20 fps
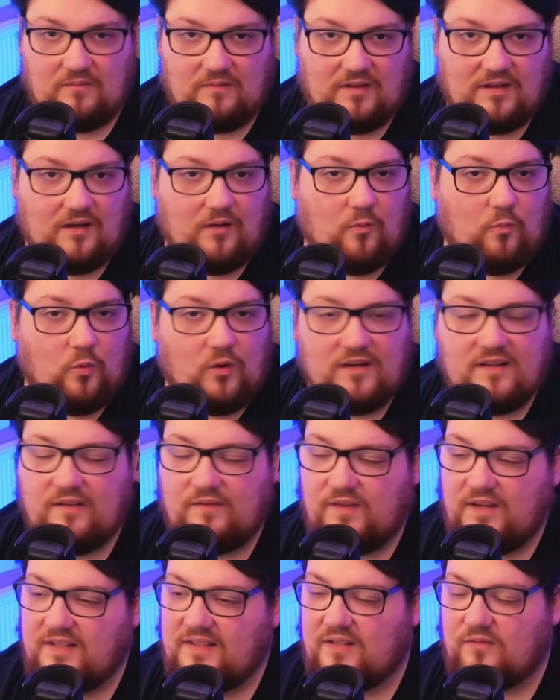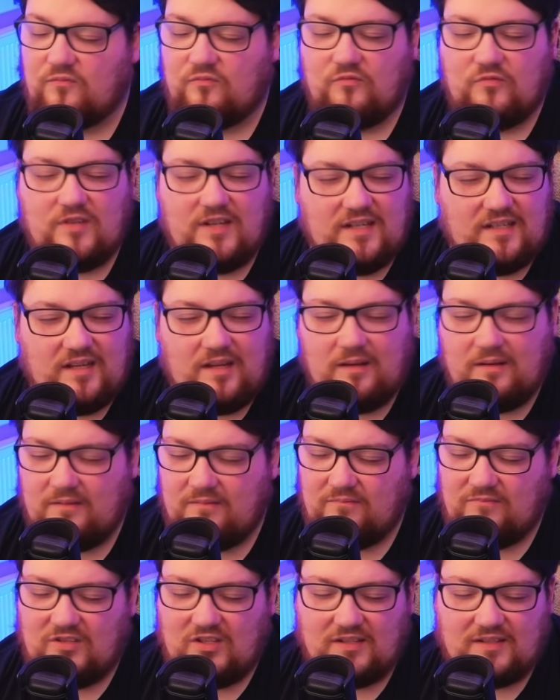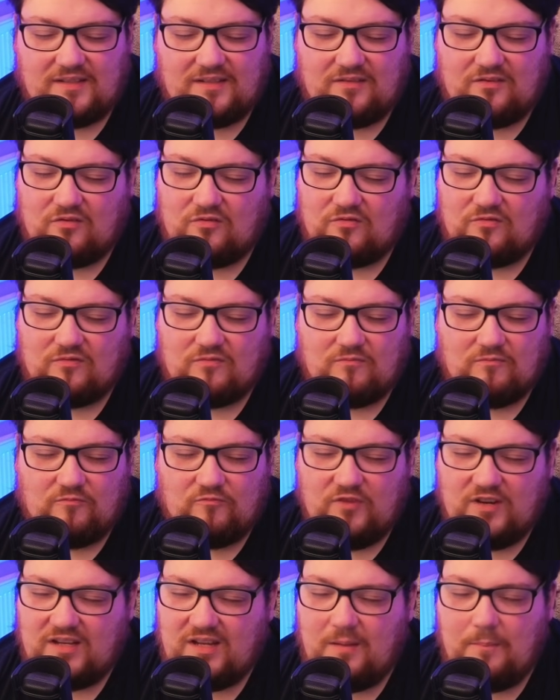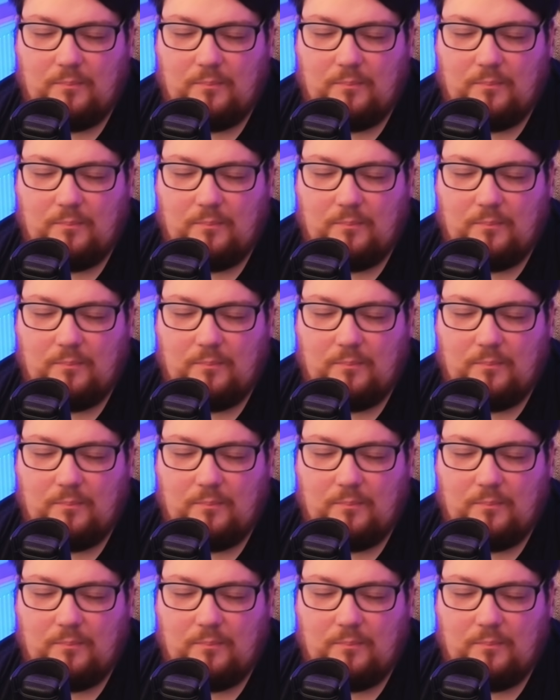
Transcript: one of the things that really